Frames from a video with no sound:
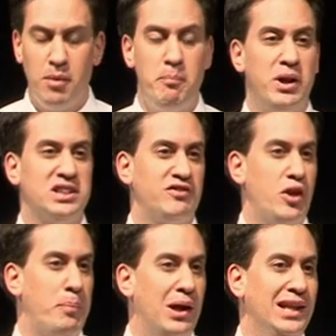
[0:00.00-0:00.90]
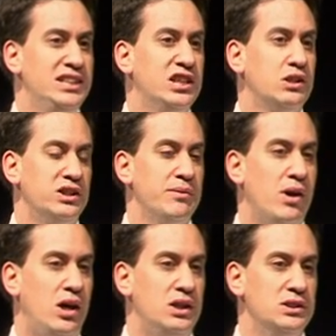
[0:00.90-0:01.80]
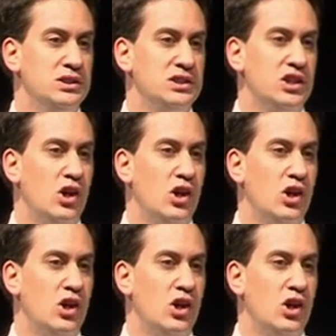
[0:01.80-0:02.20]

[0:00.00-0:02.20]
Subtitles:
because of the political demands